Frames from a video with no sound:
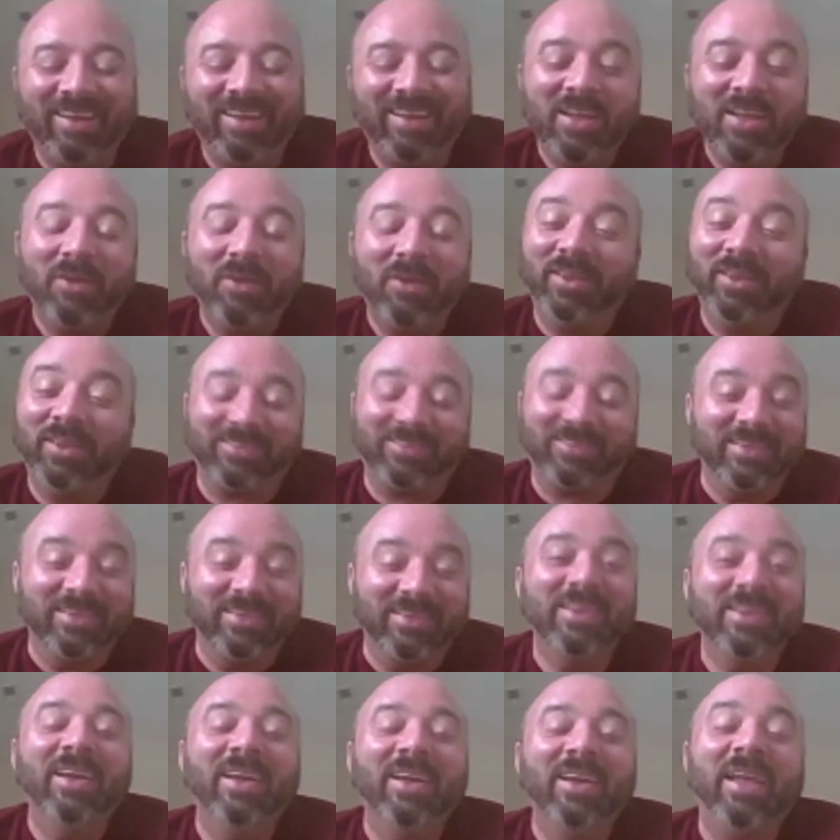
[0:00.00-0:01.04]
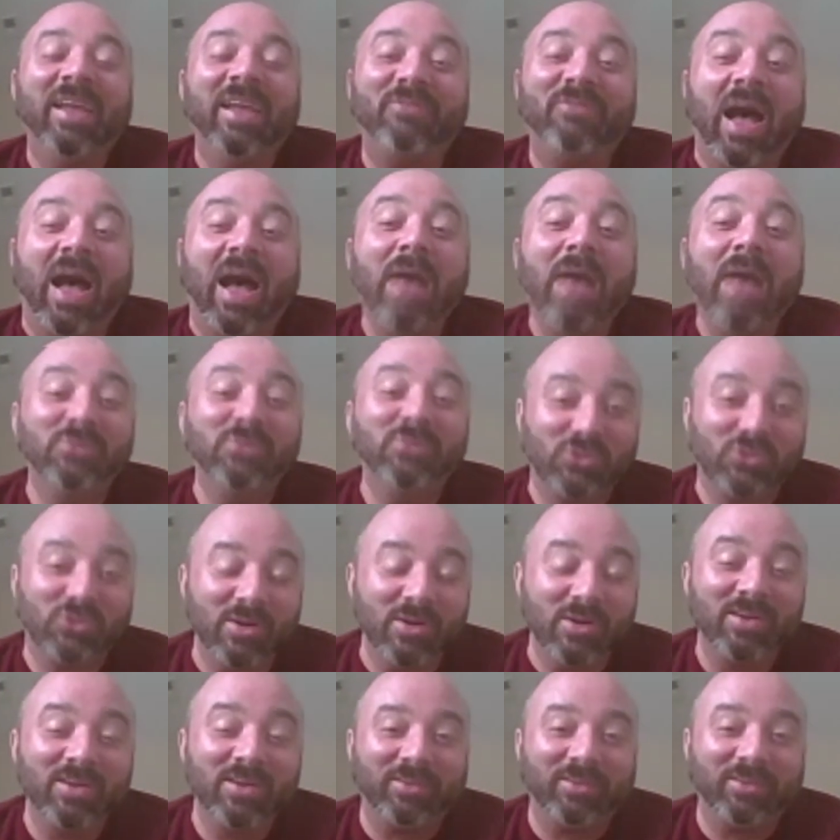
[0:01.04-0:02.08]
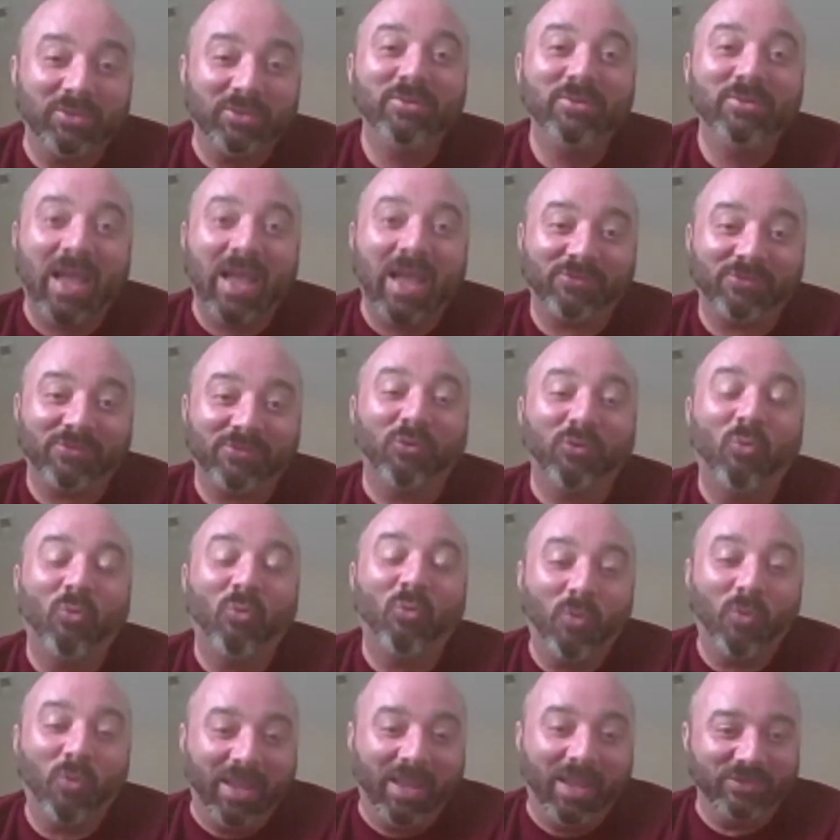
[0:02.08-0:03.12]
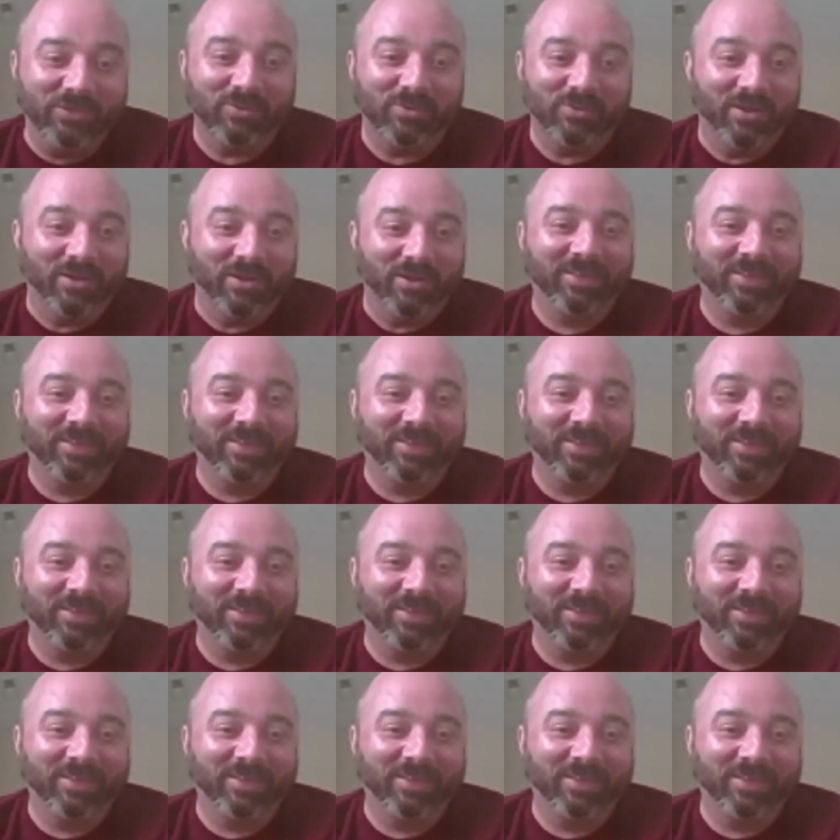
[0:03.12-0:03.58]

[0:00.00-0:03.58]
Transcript: Listen, if I'm drunk, you guys are way drunk.